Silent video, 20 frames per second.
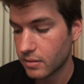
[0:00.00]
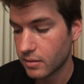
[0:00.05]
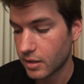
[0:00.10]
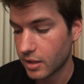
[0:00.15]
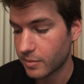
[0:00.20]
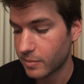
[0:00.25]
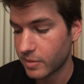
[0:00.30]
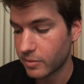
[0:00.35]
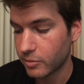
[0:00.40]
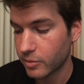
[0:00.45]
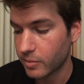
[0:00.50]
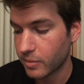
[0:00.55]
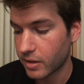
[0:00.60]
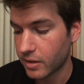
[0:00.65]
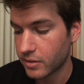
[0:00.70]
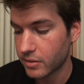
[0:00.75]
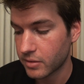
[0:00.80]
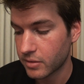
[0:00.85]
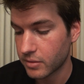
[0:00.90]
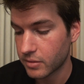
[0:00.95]
Let me
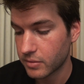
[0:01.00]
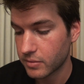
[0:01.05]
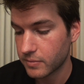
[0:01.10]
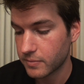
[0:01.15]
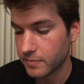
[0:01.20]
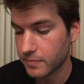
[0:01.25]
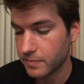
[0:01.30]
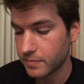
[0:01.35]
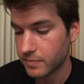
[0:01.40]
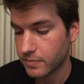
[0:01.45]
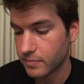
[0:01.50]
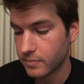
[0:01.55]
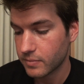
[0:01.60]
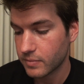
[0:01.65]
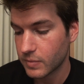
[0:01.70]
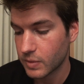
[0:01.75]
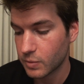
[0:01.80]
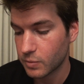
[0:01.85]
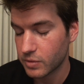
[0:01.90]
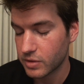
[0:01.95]
remind you,
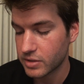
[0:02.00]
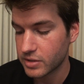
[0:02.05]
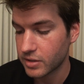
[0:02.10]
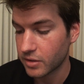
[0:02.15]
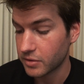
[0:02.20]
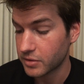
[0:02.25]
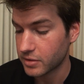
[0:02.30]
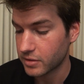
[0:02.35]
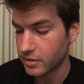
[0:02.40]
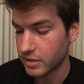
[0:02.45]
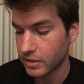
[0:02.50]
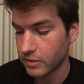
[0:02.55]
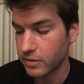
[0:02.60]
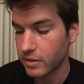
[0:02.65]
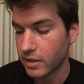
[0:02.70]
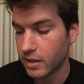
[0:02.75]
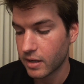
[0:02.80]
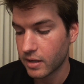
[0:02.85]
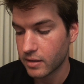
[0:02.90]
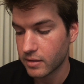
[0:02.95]
with shelter near at
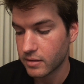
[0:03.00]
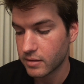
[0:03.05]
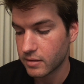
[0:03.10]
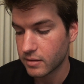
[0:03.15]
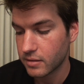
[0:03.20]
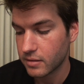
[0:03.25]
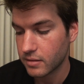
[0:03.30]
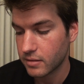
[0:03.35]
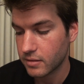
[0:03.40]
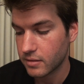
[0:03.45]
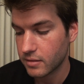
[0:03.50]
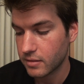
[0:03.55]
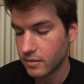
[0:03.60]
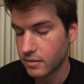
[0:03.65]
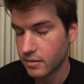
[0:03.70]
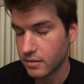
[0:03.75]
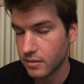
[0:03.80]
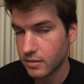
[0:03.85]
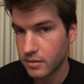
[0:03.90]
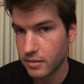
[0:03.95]
hand,
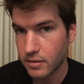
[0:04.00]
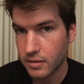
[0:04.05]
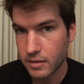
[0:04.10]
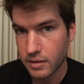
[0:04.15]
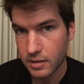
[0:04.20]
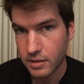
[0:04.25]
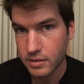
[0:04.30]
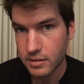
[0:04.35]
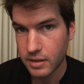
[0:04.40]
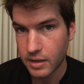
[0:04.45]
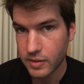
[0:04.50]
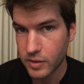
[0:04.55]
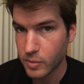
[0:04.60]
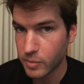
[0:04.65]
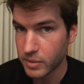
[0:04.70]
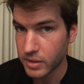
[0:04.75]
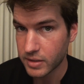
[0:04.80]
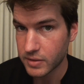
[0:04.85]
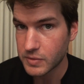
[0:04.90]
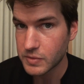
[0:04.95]
and
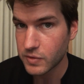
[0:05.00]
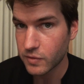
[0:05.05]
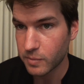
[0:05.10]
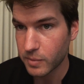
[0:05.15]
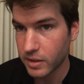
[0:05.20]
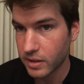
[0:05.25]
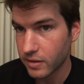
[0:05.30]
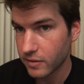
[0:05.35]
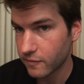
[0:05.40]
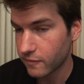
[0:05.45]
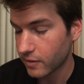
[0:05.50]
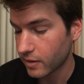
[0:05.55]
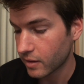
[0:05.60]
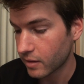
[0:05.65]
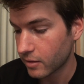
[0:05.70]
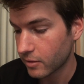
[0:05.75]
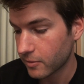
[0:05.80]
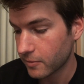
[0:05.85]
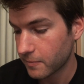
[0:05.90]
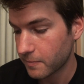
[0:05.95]
the means of making
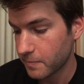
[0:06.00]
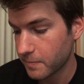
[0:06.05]
fire.